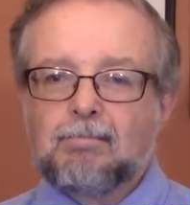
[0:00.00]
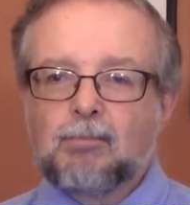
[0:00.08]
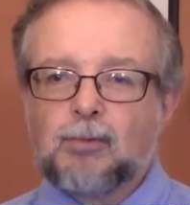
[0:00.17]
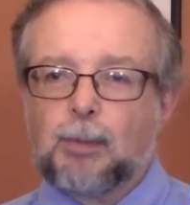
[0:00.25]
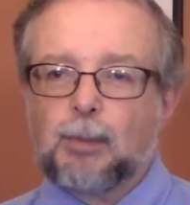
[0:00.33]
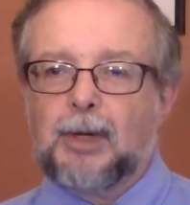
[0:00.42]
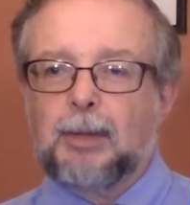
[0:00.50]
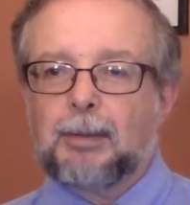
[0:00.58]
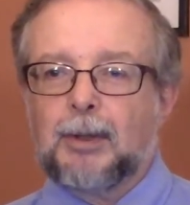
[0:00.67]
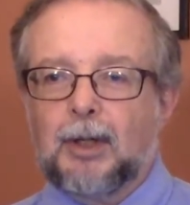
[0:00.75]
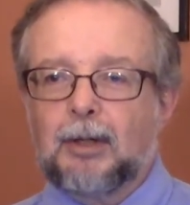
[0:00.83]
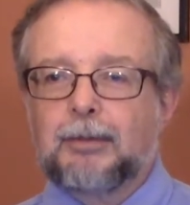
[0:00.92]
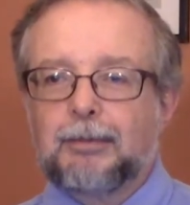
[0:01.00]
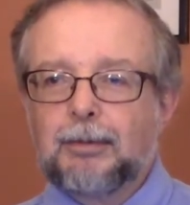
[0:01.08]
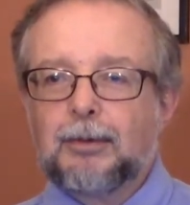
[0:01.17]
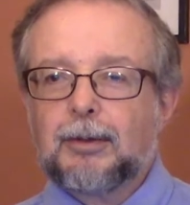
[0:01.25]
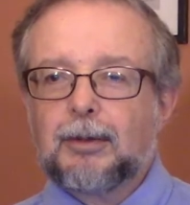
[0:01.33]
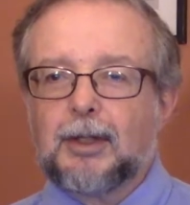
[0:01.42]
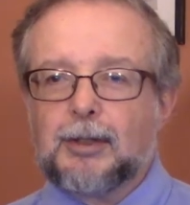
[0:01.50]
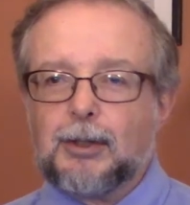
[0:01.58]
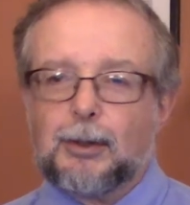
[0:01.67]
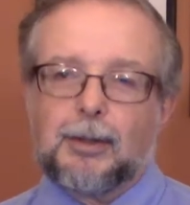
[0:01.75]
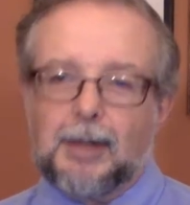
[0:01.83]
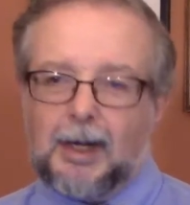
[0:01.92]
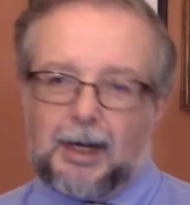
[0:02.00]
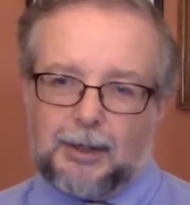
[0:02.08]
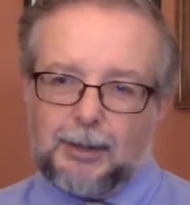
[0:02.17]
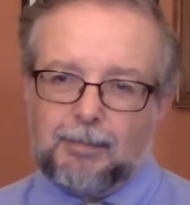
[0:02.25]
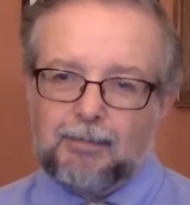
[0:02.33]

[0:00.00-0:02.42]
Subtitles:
for people of a certain age.